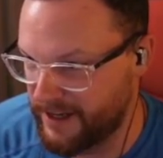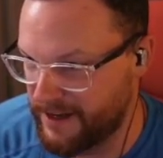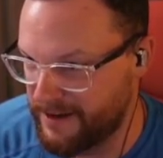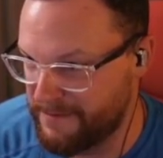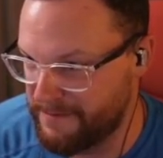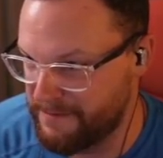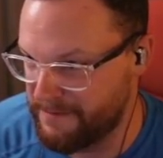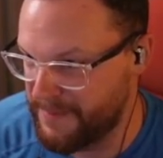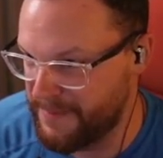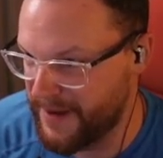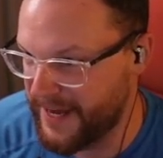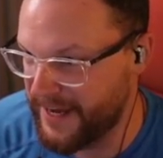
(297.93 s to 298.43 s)

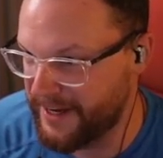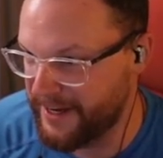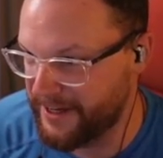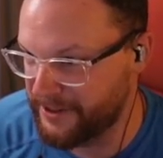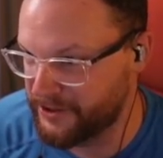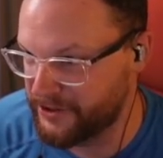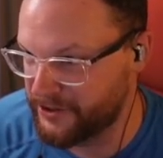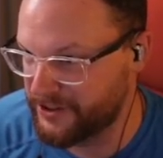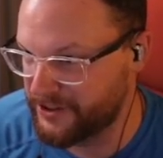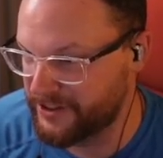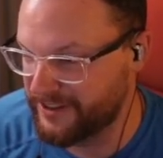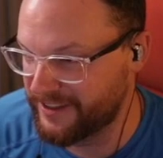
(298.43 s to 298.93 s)

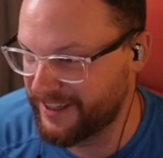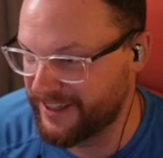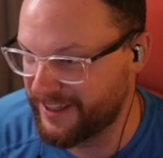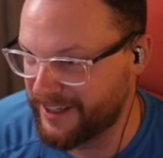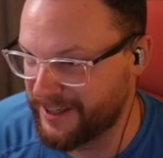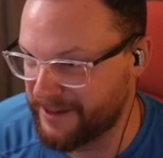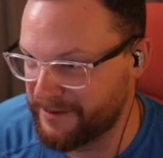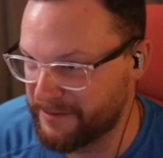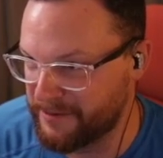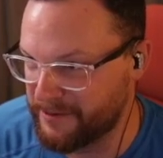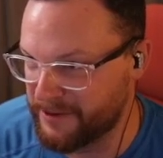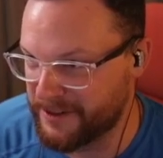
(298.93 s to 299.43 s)
beige
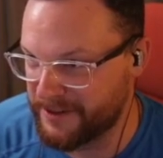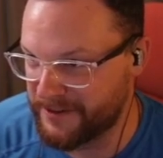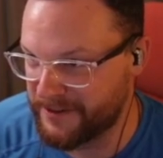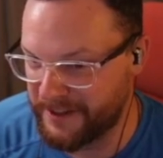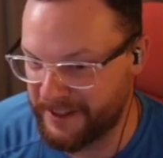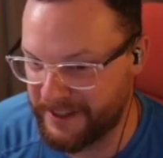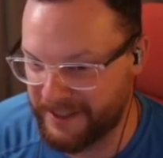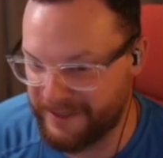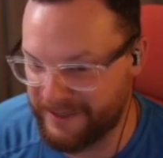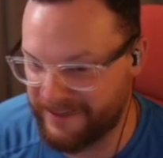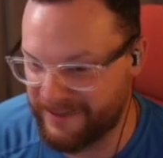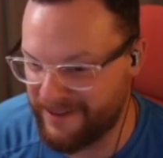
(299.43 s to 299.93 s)
was
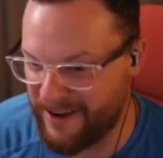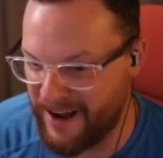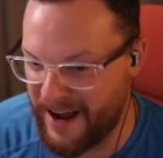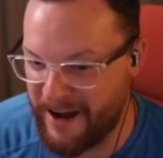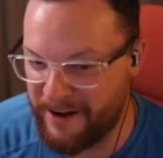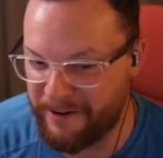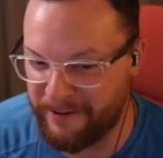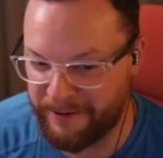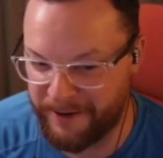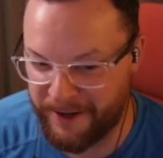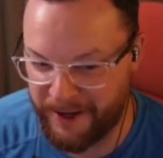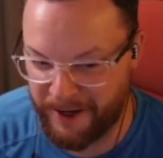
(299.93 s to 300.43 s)
very
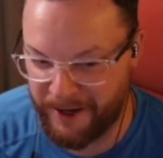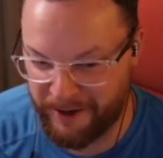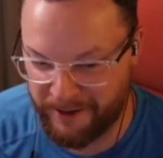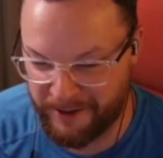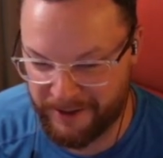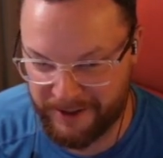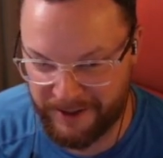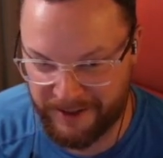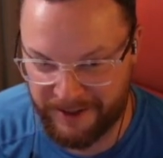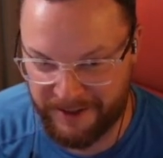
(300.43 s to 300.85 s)
out of character